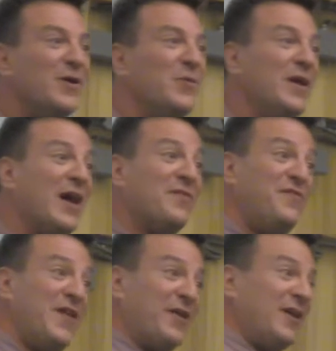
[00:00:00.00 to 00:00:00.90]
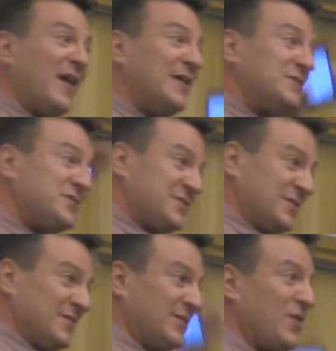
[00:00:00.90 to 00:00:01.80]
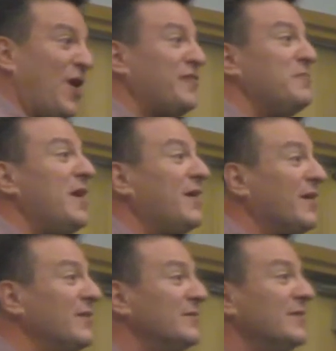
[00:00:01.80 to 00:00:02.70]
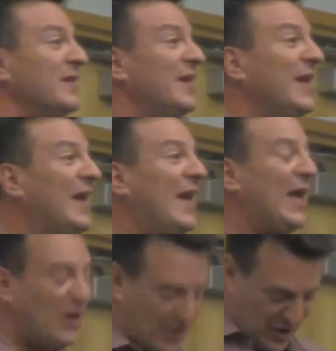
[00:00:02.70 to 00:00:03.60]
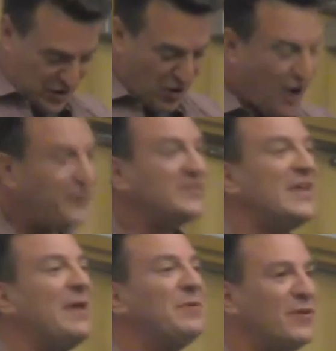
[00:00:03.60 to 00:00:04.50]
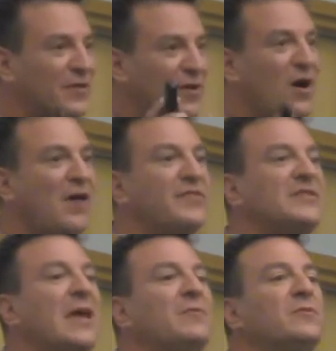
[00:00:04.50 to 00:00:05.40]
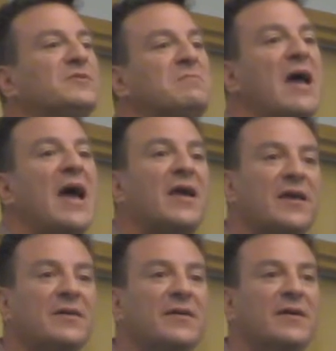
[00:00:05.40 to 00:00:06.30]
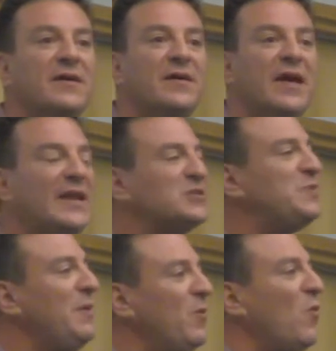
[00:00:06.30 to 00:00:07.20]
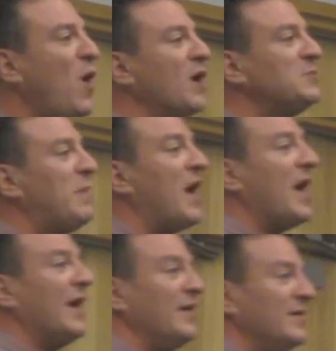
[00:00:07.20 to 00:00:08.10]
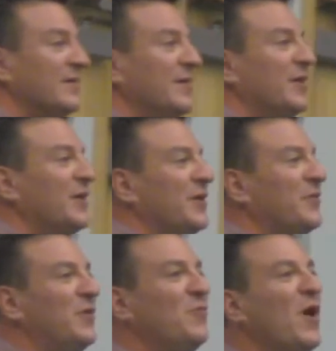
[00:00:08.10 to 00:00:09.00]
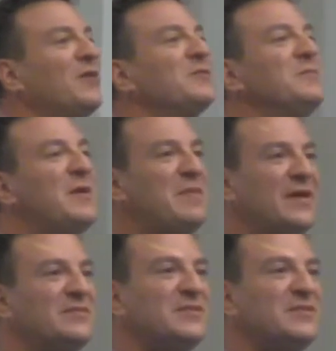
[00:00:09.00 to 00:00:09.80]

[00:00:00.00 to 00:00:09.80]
We got a very nice coffee maker and a coffee table, and on the coffee table was a Mac. And as people walked by, we welcomed them in to